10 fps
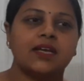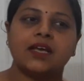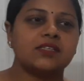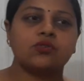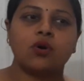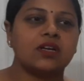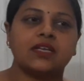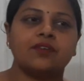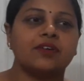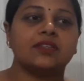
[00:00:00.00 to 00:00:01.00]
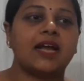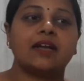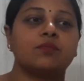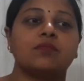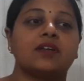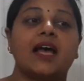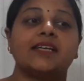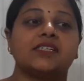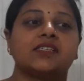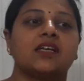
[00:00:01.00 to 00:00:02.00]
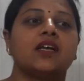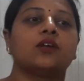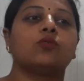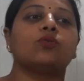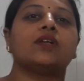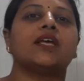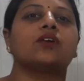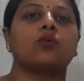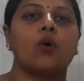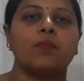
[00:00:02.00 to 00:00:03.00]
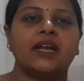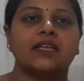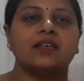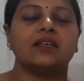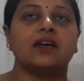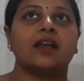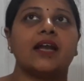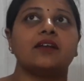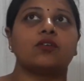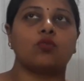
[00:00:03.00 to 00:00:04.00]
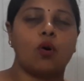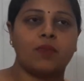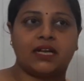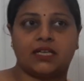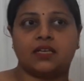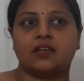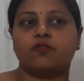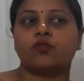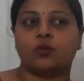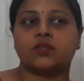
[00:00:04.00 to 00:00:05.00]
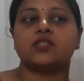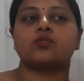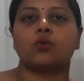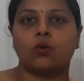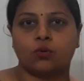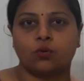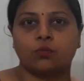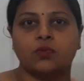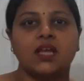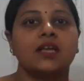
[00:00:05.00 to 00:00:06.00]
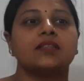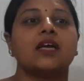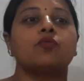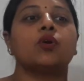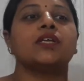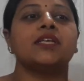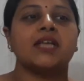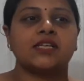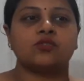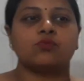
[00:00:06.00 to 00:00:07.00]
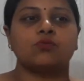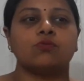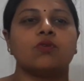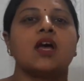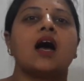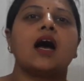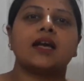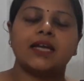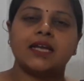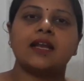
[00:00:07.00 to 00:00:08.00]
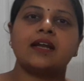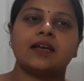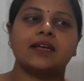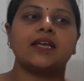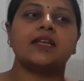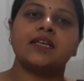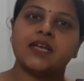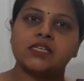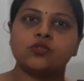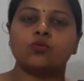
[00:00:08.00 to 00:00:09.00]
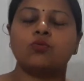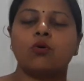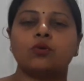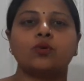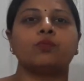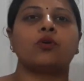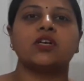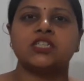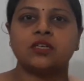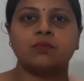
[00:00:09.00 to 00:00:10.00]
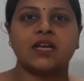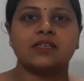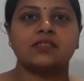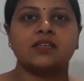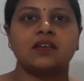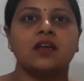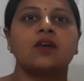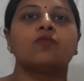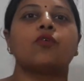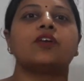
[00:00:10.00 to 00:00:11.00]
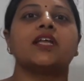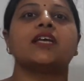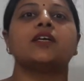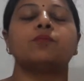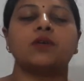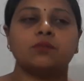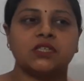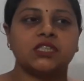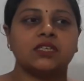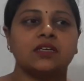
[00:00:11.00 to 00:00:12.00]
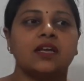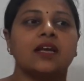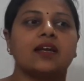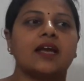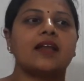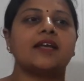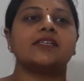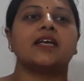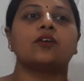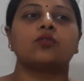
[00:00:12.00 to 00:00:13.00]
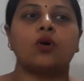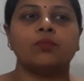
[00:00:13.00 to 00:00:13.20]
He is not given that right to take raw material from the storeroom. Then what he has to do? Again and again he has to go to production manager for taking permission. Can I take raw